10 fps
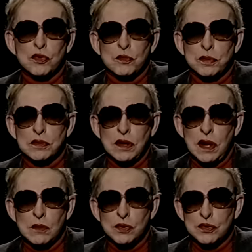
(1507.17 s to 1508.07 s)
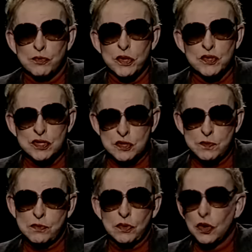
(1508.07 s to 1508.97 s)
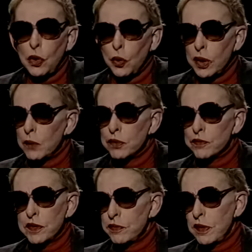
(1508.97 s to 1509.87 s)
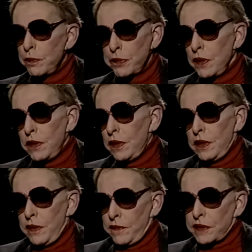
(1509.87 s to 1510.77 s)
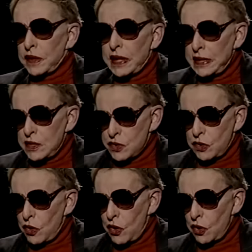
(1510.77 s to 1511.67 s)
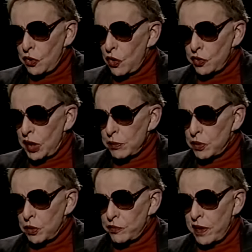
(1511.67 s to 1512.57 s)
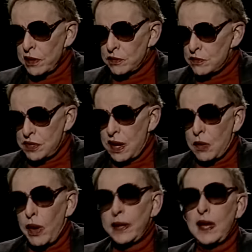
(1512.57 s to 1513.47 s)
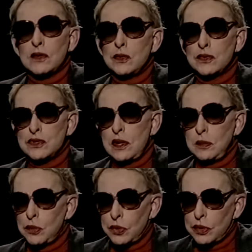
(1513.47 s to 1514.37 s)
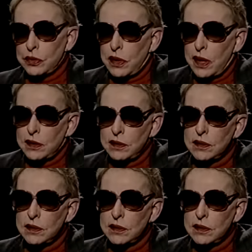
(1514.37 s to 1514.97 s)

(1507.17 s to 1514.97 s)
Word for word: Or I wouldn't have been, I wouldn't have reached this goal. I would have given up the ladies a long, long time ago if I said, "Well, oh, I can't do this anymore.